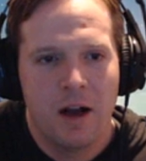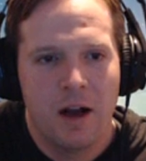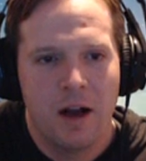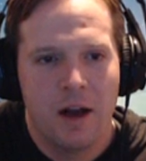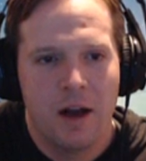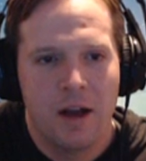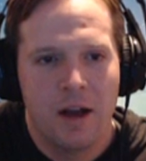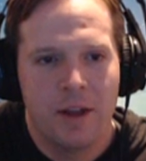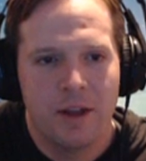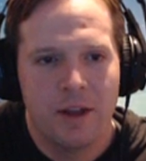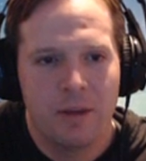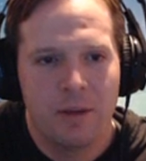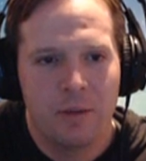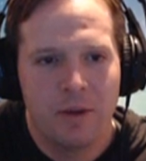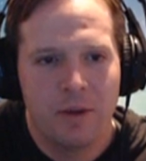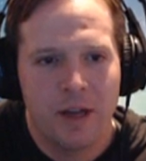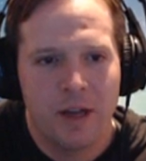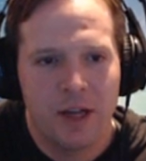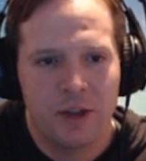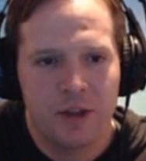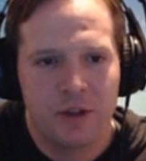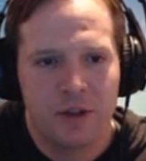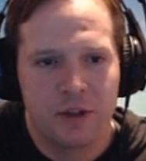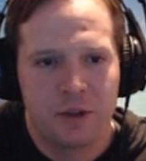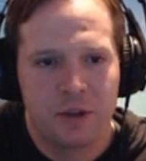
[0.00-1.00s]
And then we
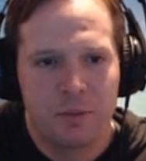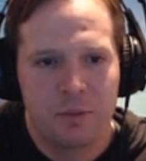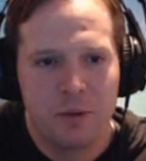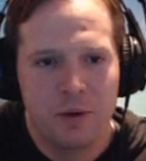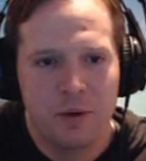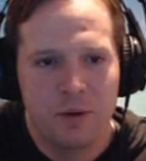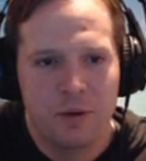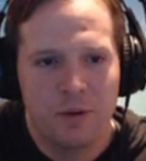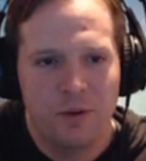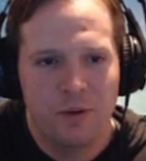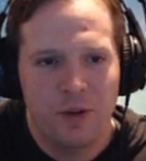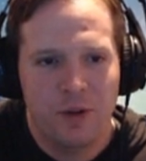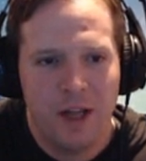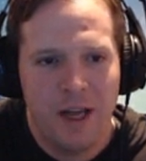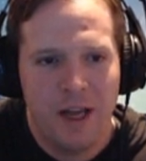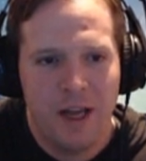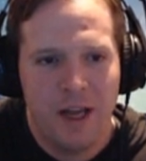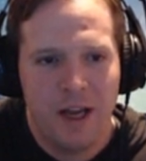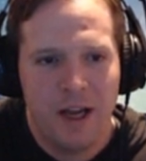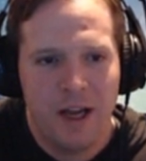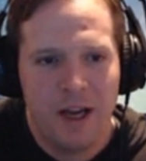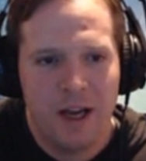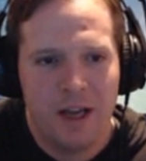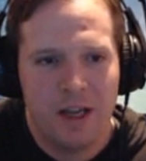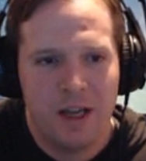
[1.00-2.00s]
got the spoon
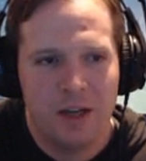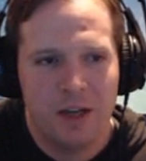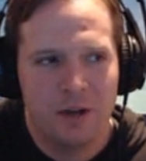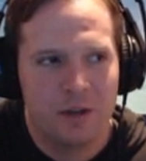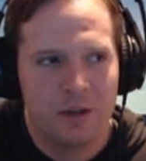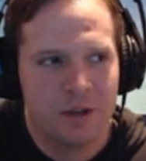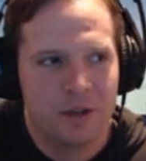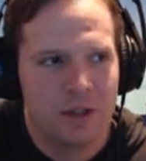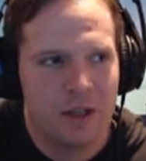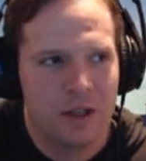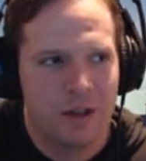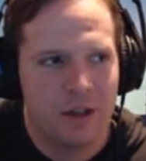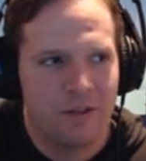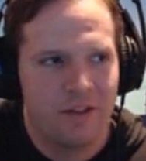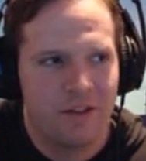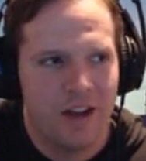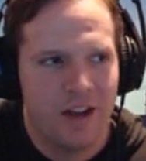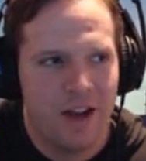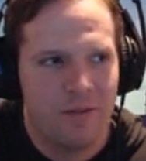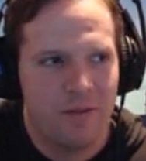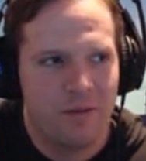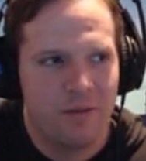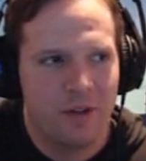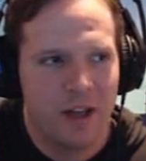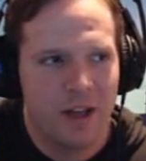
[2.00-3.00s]
flag, and you'll see the
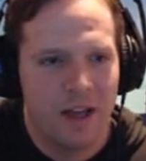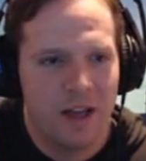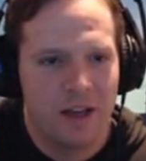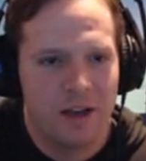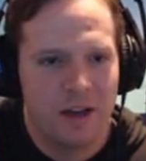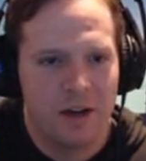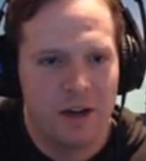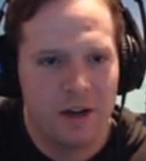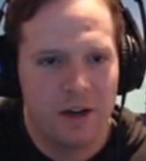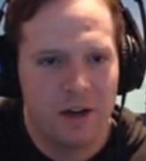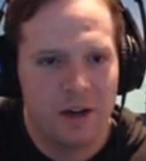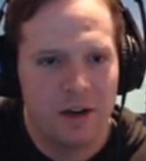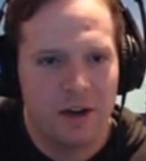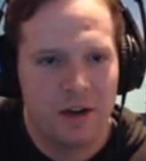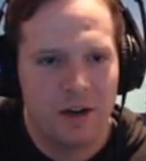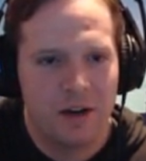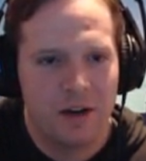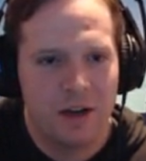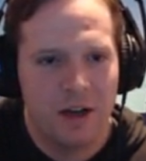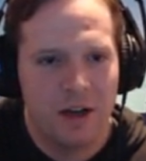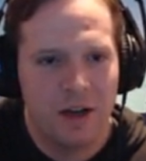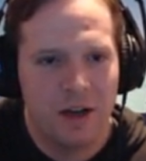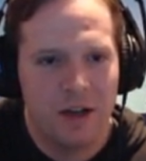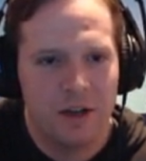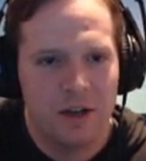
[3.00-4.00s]
fab flag here,
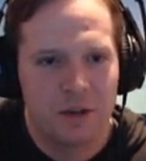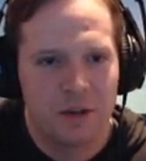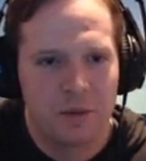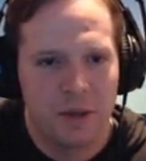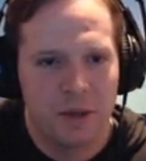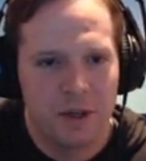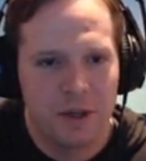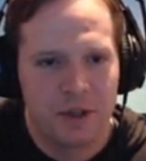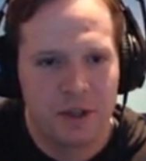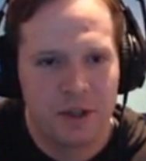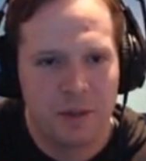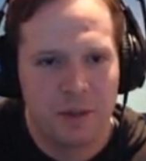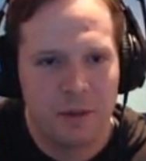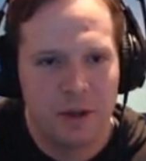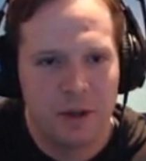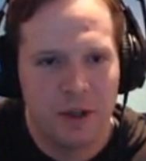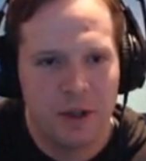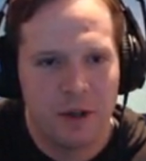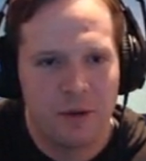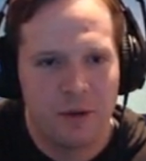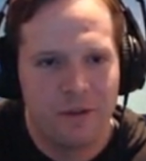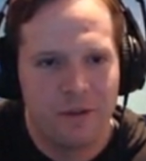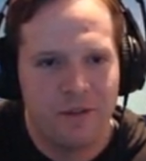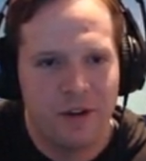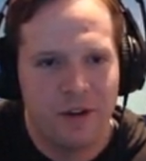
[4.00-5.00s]
uh, as well as some of the
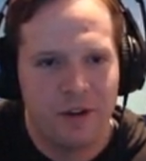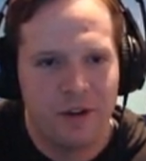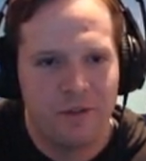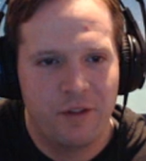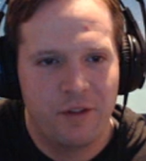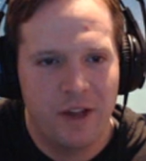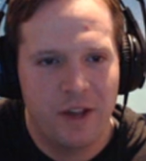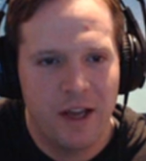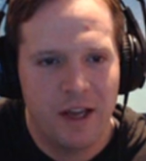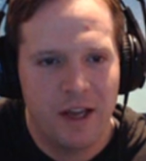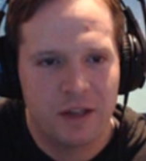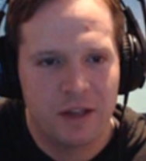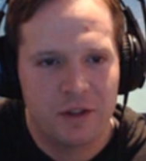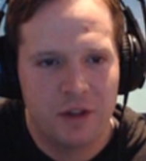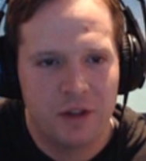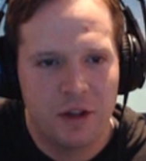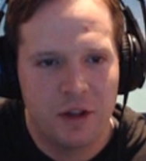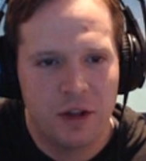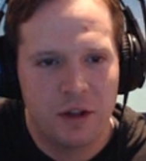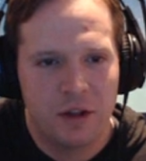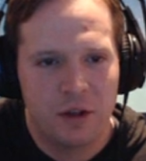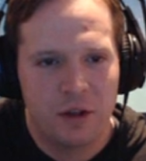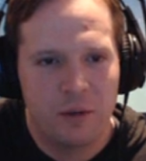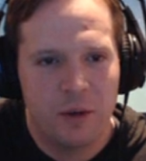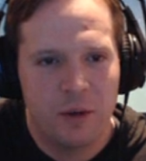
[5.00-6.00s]
other fun flags
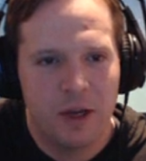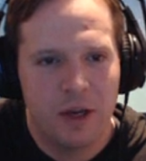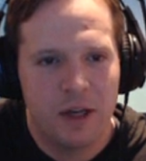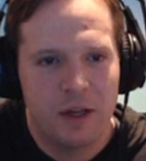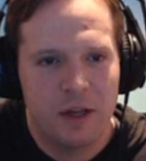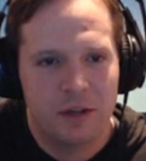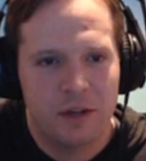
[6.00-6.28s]
along the way.